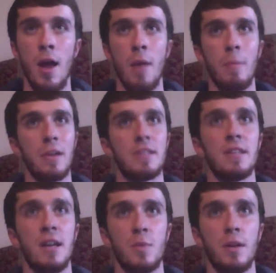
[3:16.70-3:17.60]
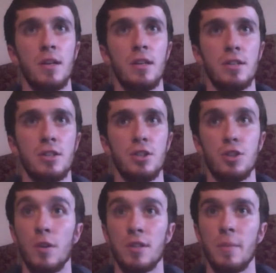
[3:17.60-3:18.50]
But it's a nice way to just
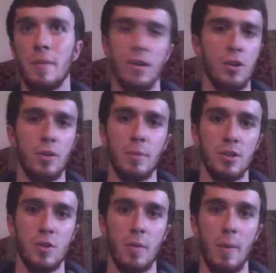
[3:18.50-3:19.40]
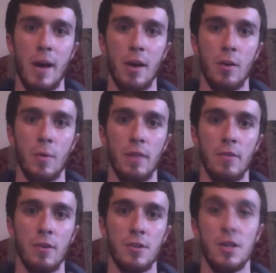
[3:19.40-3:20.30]
destroy something that couldn't be destroyed by battle or
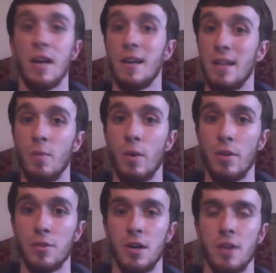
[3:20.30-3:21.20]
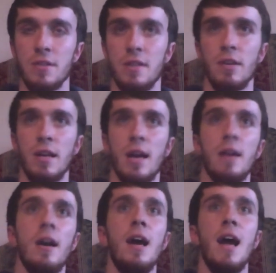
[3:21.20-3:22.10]
whatever, because you kind of need one of those cards in every
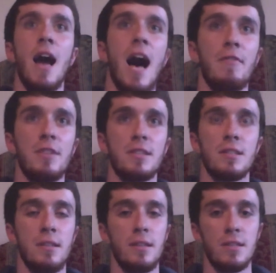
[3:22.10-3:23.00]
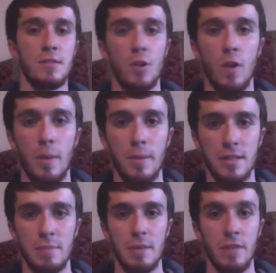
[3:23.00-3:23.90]
deck, obviously, because if you're going up
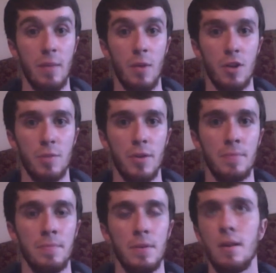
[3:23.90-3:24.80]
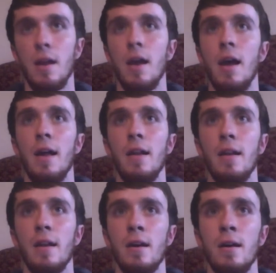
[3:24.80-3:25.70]
against me, I've got Marshmelon.
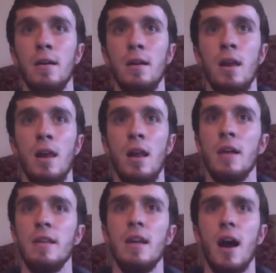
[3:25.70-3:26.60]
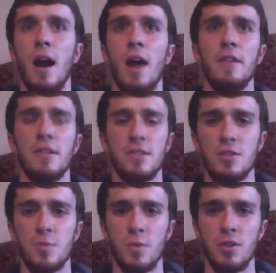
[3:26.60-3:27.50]
And yeah, I think it's
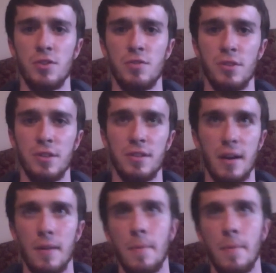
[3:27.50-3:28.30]
just really useful in this deck.